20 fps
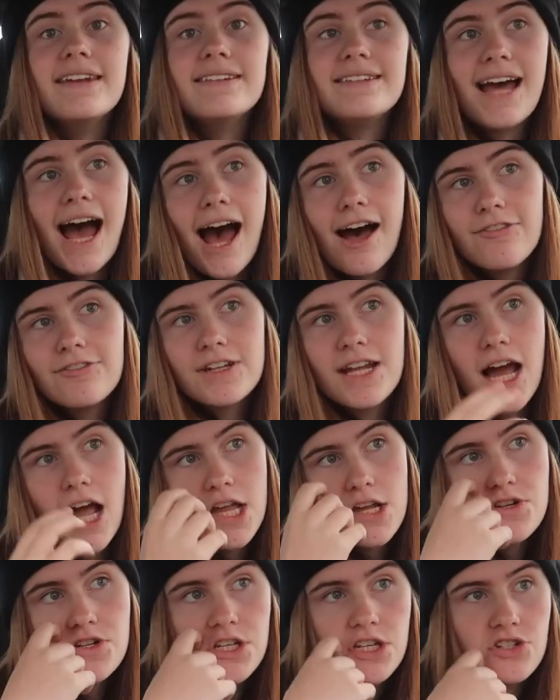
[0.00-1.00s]
Daphne,
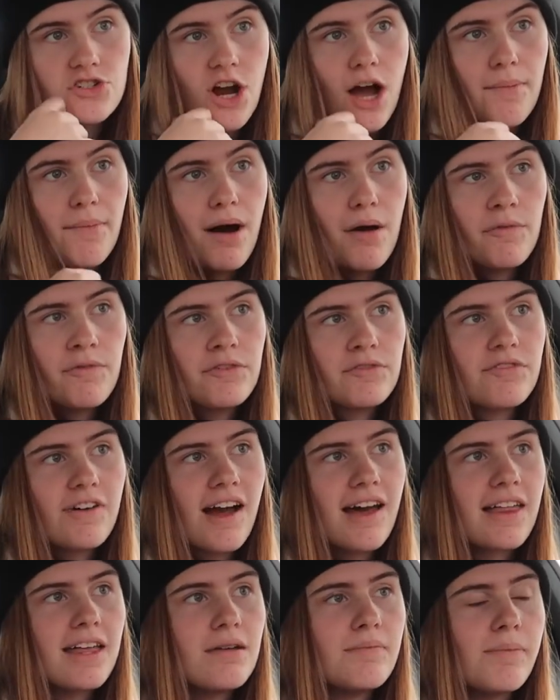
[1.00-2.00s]
I usually drop off with
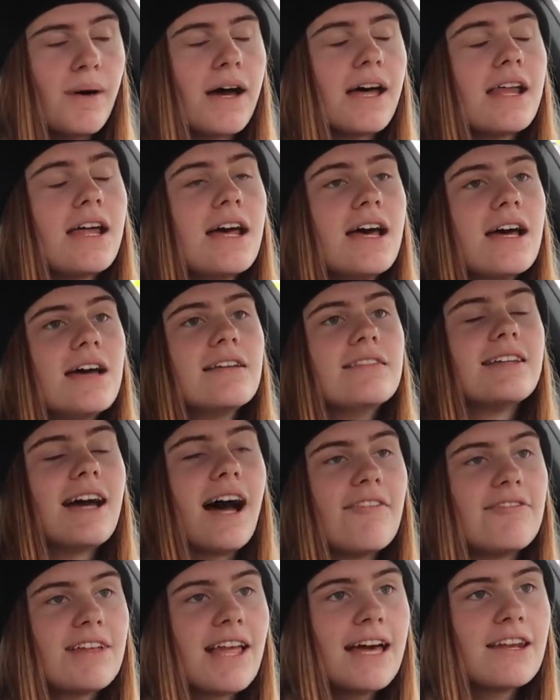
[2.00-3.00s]
Violet, but
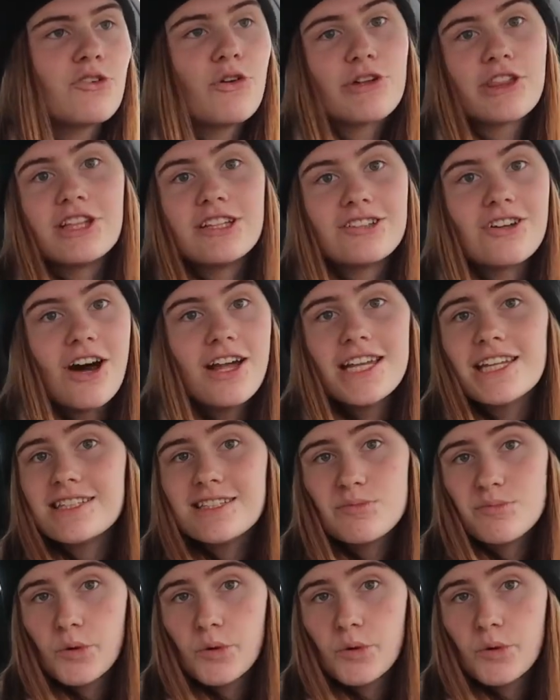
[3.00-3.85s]
Daphne had an orthodontist